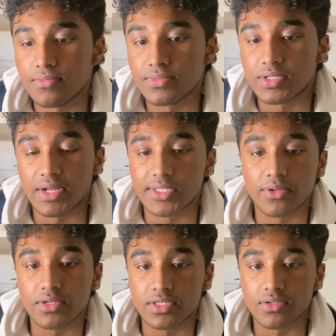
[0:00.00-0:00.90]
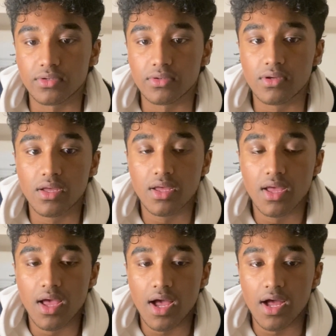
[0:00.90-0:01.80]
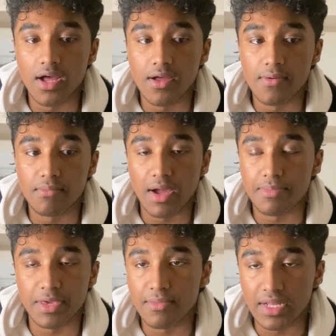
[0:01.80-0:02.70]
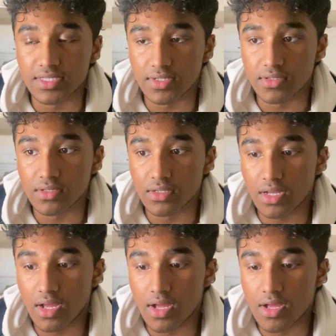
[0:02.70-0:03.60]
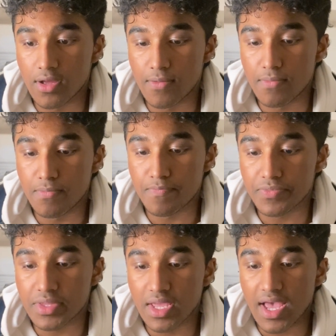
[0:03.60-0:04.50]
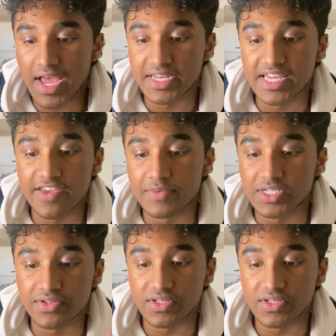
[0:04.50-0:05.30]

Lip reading: So I talked to my peer mentor, and he gave me some of the